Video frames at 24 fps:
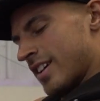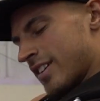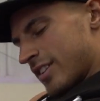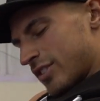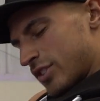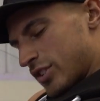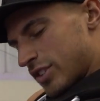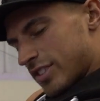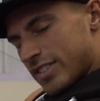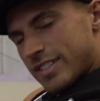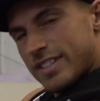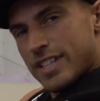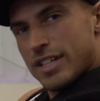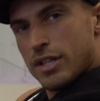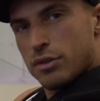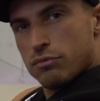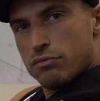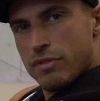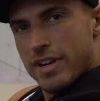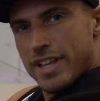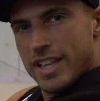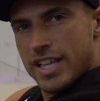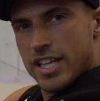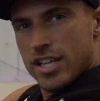So you're still
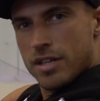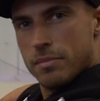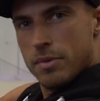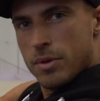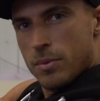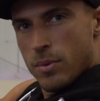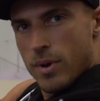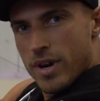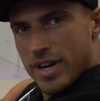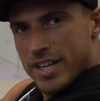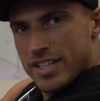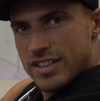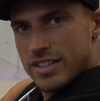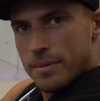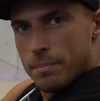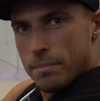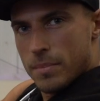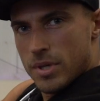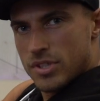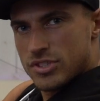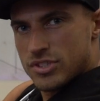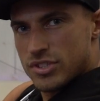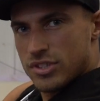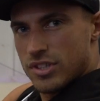really going to be working the
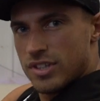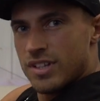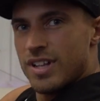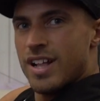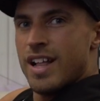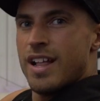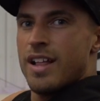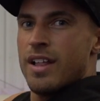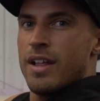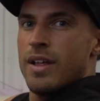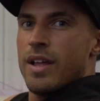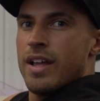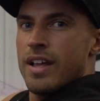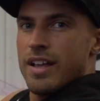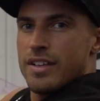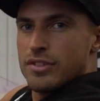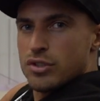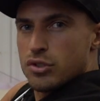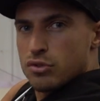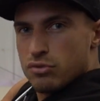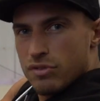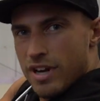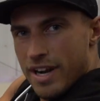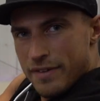muscle as
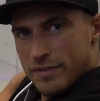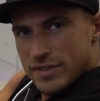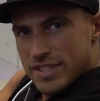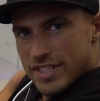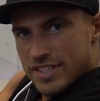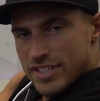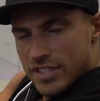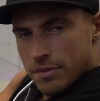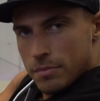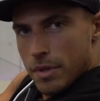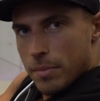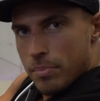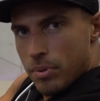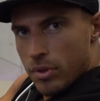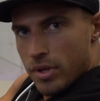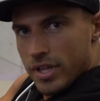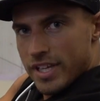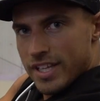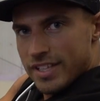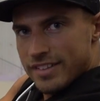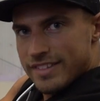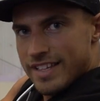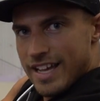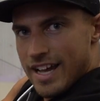gravity's going to be
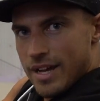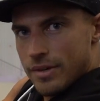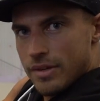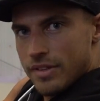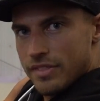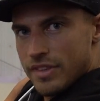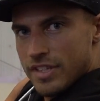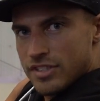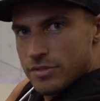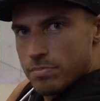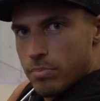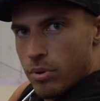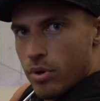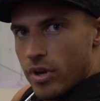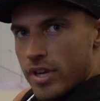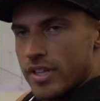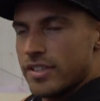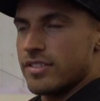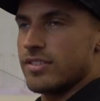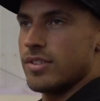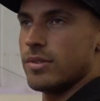pulling it down at this point.